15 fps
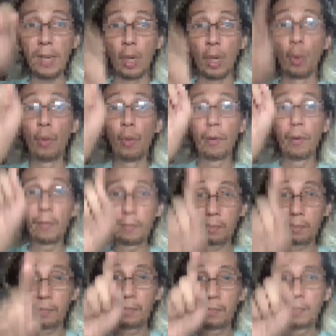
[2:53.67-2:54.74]
below
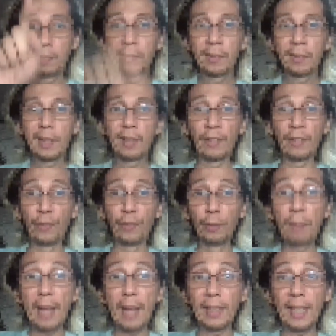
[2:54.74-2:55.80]
the
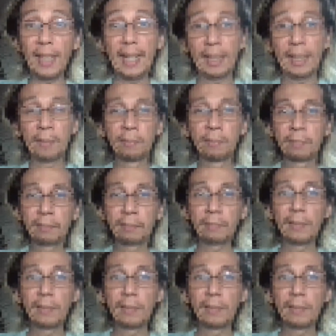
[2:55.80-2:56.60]
Foodpanda link.